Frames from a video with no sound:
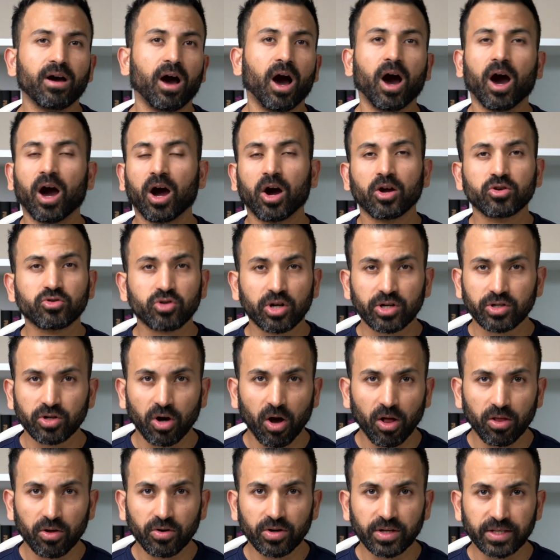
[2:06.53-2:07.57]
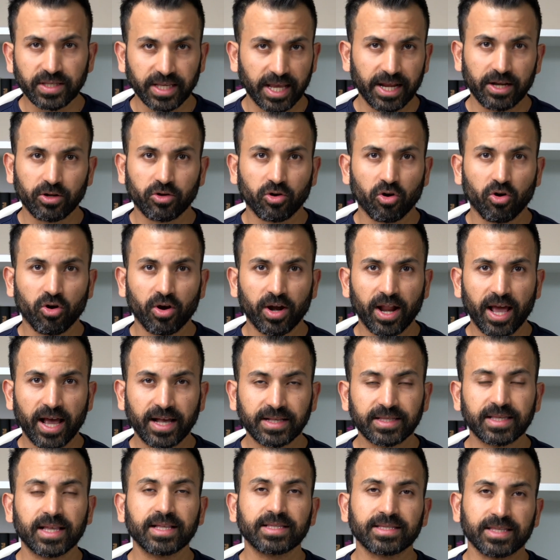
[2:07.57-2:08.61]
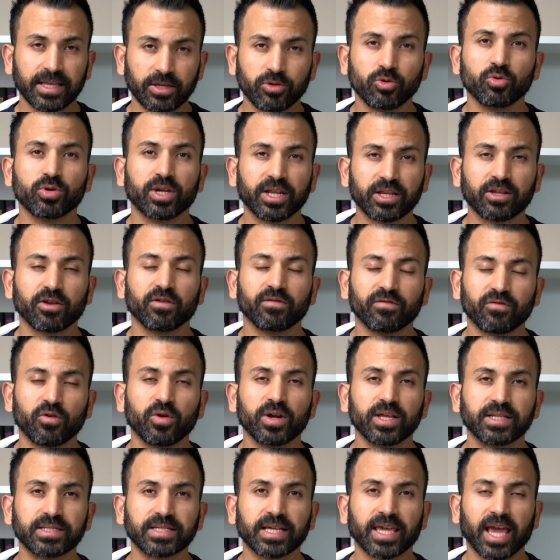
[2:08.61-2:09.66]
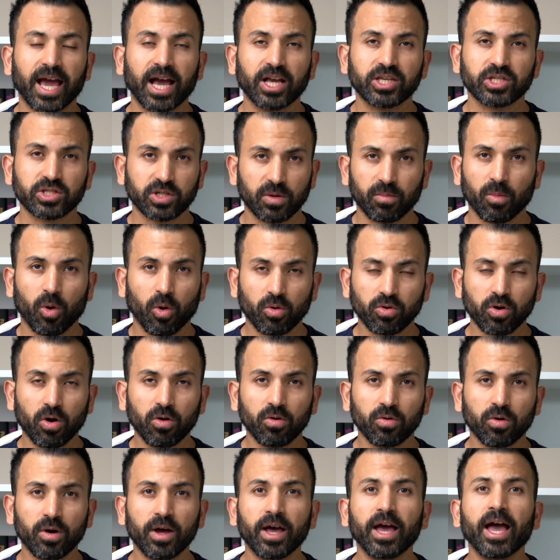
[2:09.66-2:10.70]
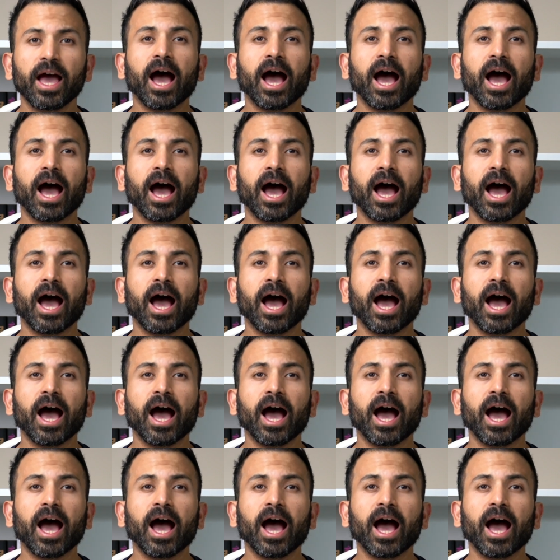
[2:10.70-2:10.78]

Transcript: $100 in current assets that you can convert it to cash tomorrow,